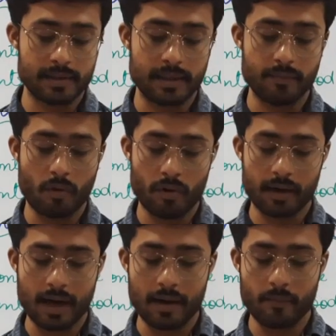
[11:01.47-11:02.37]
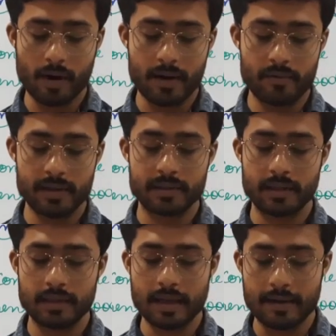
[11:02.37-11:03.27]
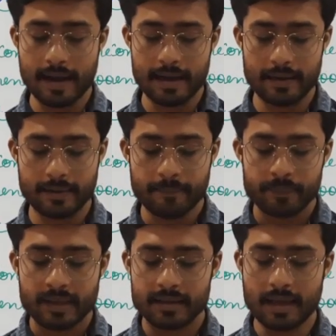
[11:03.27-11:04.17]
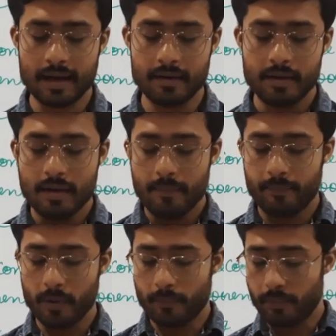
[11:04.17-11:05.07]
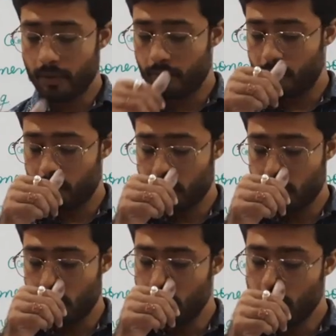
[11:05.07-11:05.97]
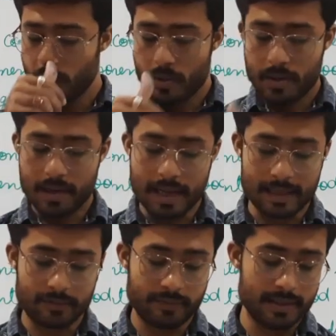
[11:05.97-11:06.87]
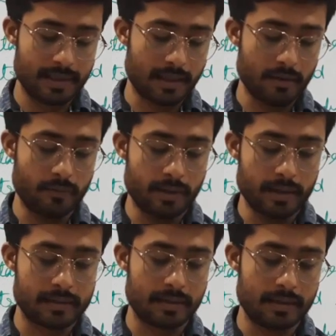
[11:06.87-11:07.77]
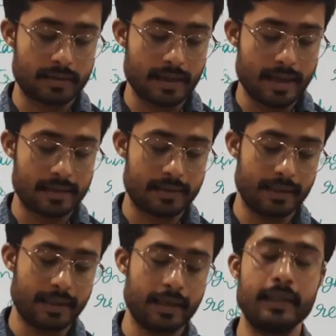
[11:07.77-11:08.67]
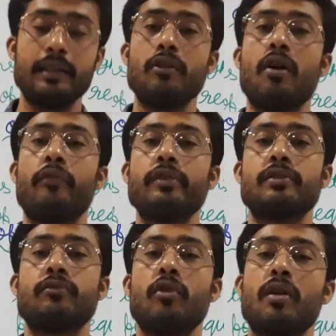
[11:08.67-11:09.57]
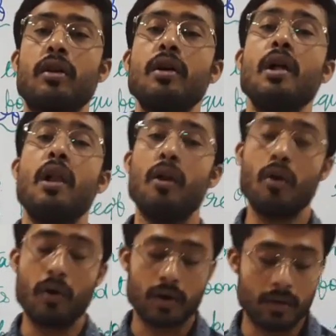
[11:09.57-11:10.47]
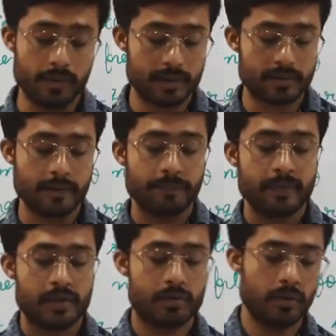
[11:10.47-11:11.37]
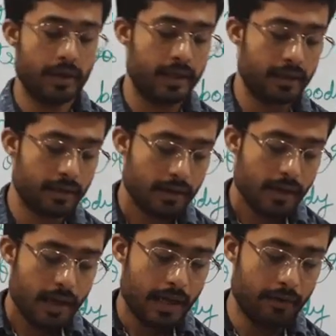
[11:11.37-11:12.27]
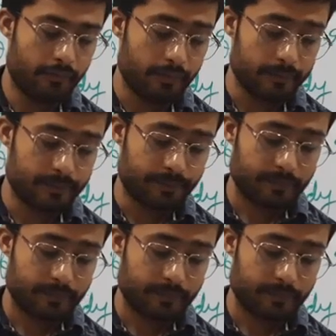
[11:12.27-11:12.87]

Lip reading: need more carbohydrates in their diet than people who do less physical work such as sitting in the office for long hours. So here, if